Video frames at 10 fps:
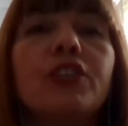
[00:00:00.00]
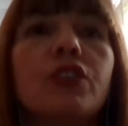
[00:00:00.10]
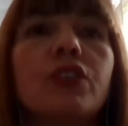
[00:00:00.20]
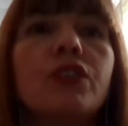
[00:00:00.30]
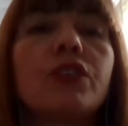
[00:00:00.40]

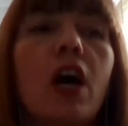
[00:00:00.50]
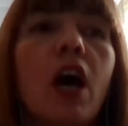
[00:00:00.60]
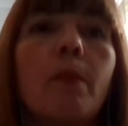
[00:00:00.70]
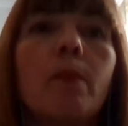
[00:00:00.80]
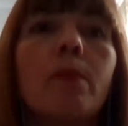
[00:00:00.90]
regions,
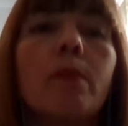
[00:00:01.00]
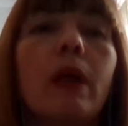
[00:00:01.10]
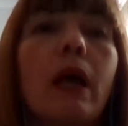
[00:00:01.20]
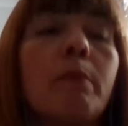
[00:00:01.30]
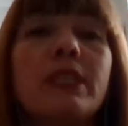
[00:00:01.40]
and
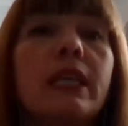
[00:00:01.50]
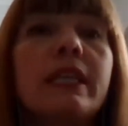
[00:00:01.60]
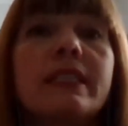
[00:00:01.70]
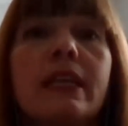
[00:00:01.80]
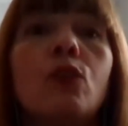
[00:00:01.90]

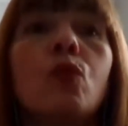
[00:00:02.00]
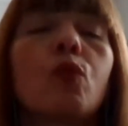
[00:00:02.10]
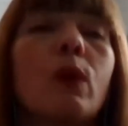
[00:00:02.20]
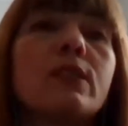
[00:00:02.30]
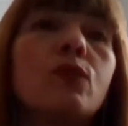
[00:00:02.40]
particularly say
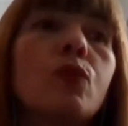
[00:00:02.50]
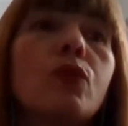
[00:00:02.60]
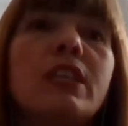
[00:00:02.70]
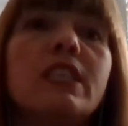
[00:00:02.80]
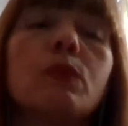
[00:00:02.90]
Northwest,
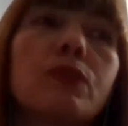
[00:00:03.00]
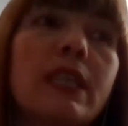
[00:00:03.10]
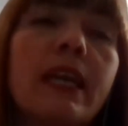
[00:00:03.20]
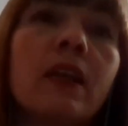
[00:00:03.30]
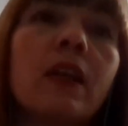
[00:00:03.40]
Northeast, which are
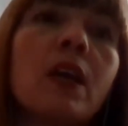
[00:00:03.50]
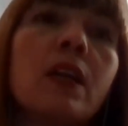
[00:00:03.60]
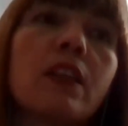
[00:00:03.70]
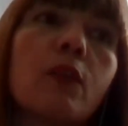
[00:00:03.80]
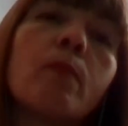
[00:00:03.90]
saying
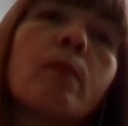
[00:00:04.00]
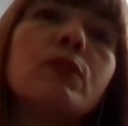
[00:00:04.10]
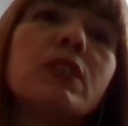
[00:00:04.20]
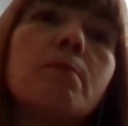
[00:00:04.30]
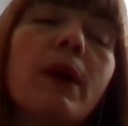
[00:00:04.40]
that they were
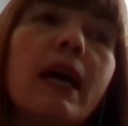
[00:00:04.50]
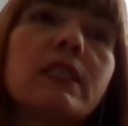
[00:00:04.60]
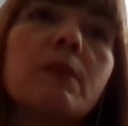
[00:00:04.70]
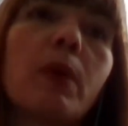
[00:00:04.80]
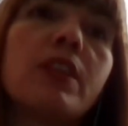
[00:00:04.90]
most
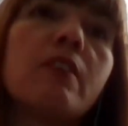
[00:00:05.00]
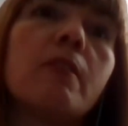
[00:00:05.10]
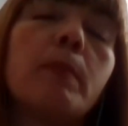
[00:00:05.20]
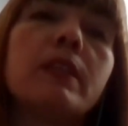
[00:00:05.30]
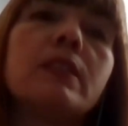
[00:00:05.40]
impacted by their
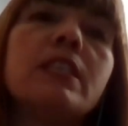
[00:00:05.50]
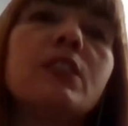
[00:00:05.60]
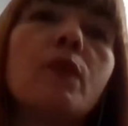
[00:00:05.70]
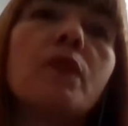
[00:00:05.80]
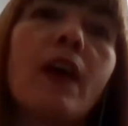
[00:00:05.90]
ability
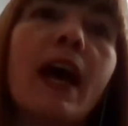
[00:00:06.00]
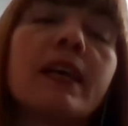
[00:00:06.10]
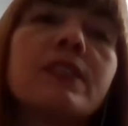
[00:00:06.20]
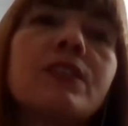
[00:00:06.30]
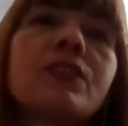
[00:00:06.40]
to
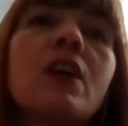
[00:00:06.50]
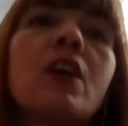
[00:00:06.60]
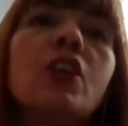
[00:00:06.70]
invest.